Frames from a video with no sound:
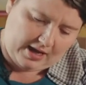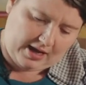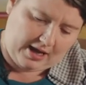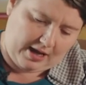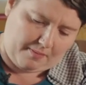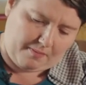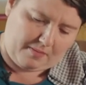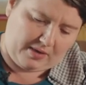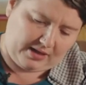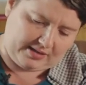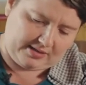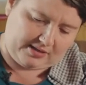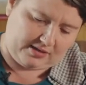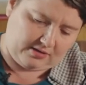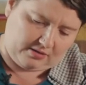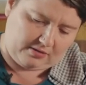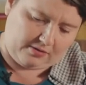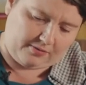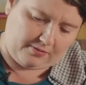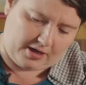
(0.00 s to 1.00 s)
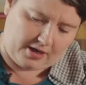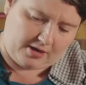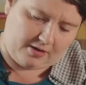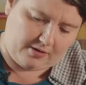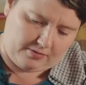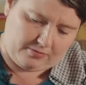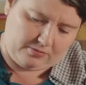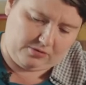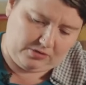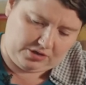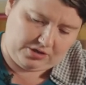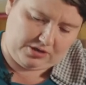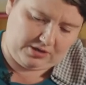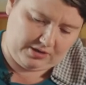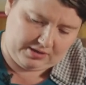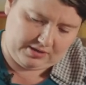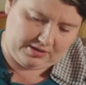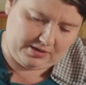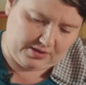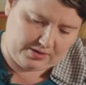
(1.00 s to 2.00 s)
and mix it all around
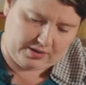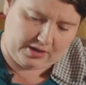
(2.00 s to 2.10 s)
so